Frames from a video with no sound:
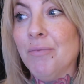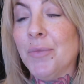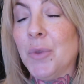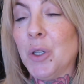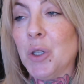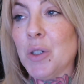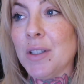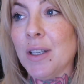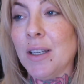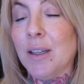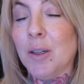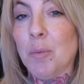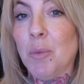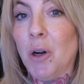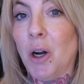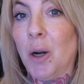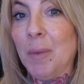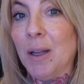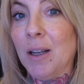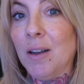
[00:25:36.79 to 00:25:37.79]
There's like an
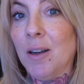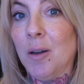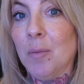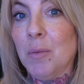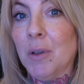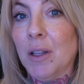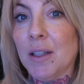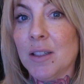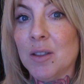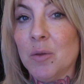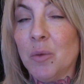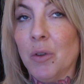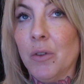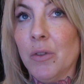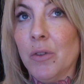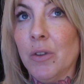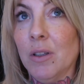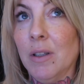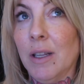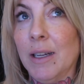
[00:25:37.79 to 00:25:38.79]
apartment complex where
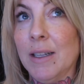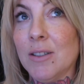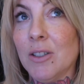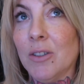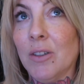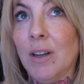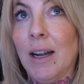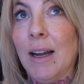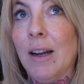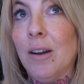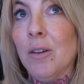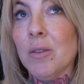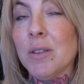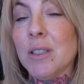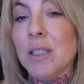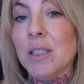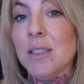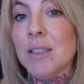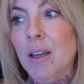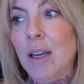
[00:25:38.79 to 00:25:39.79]
the lights are
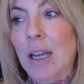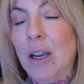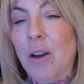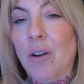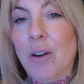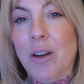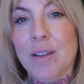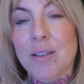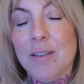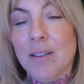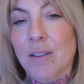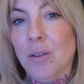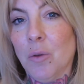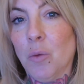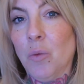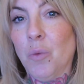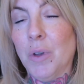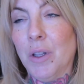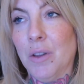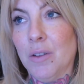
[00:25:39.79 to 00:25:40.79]
out, areas in the
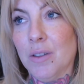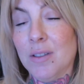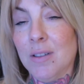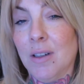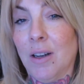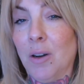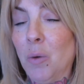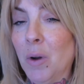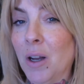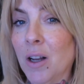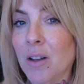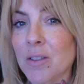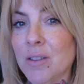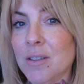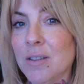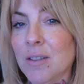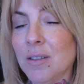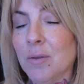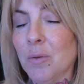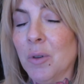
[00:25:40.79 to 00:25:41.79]

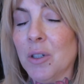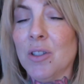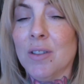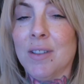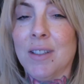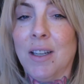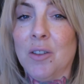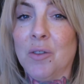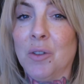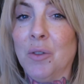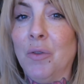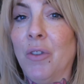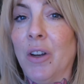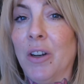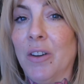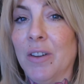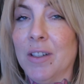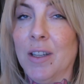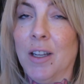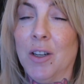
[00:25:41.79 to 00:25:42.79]
stairwells, which is actually
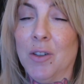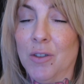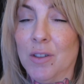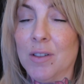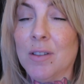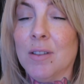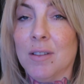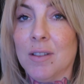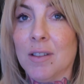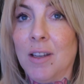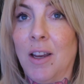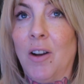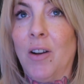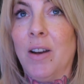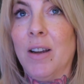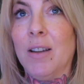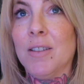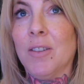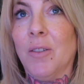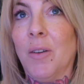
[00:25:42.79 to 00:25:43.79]
very dangerous and
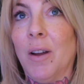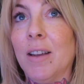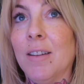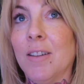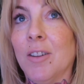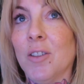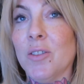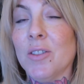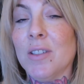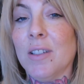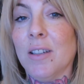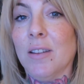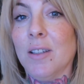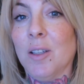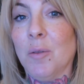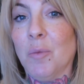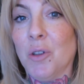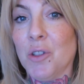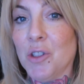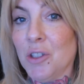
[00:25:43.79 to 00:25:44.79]
scary. So I can understand the
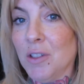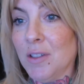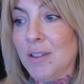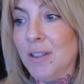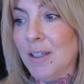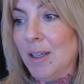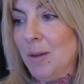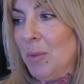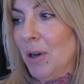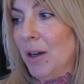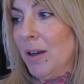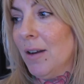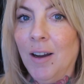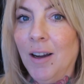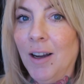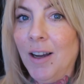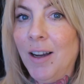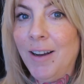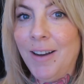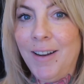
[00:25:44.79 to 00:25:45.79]
emergency, but
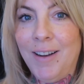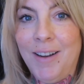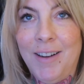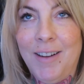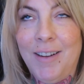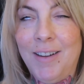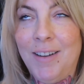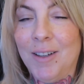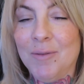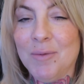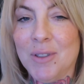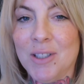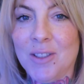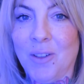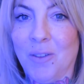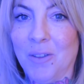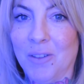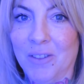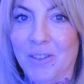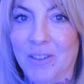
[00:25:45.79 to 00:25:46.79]
I'm
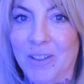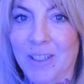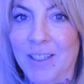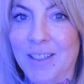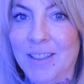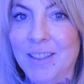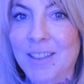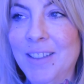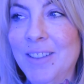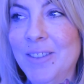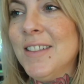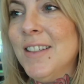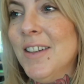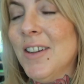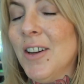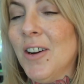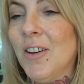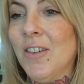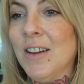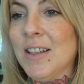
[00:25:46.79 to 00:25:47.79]
so annoyed. You
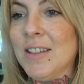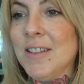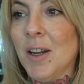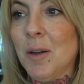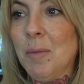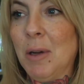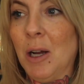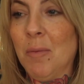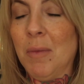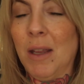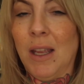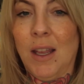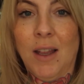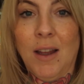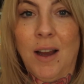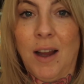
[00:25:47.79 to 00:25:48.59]
know, it's not about me.